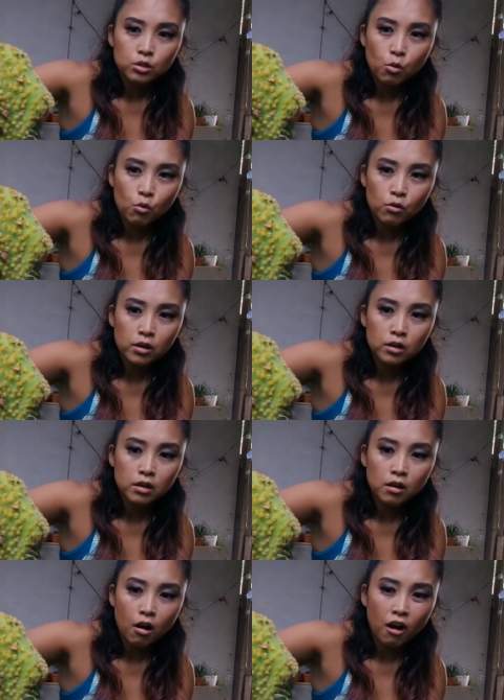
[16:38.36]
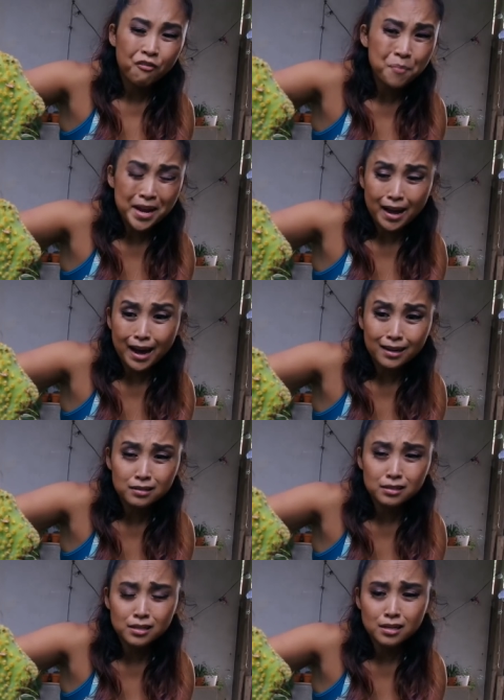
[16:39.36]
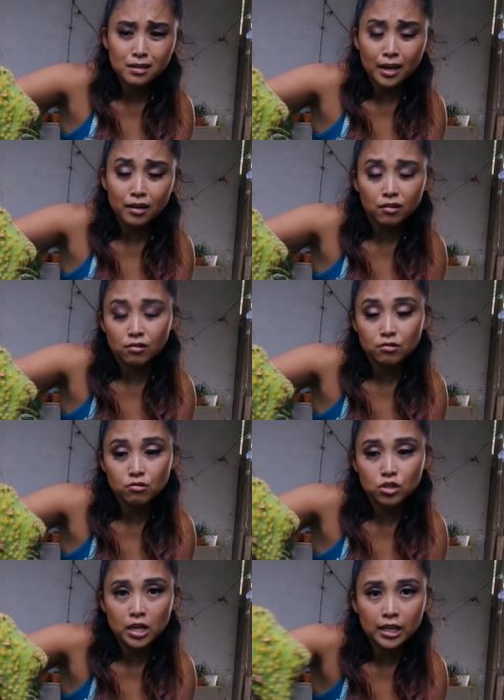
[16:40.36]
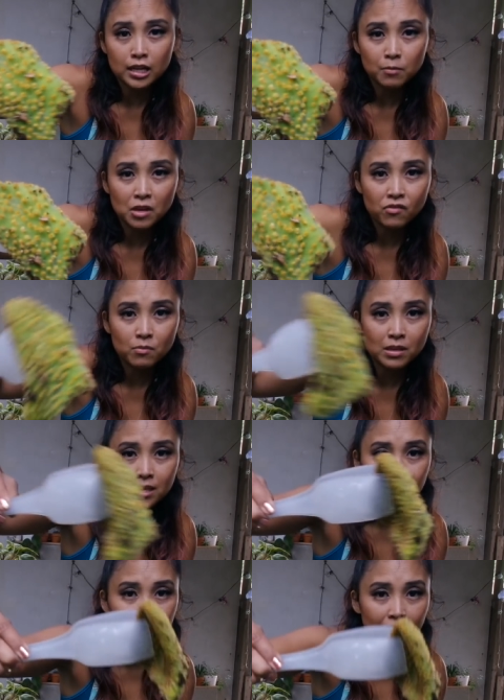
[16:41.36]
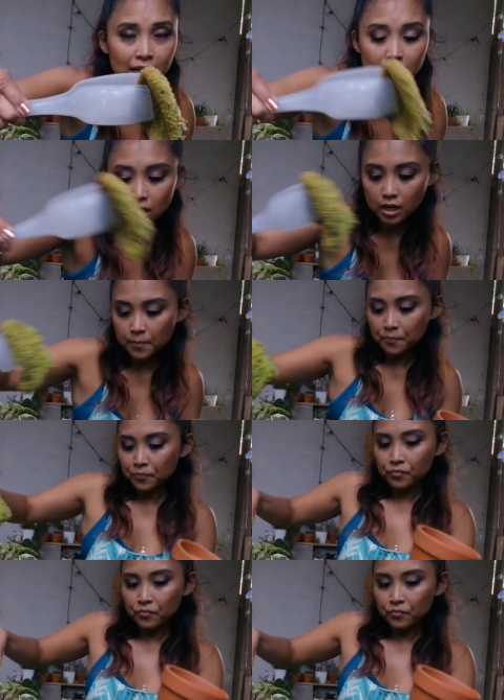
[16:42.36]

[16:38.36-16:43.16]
torn off by accident, I don't know, so she ended up giving me this guy here.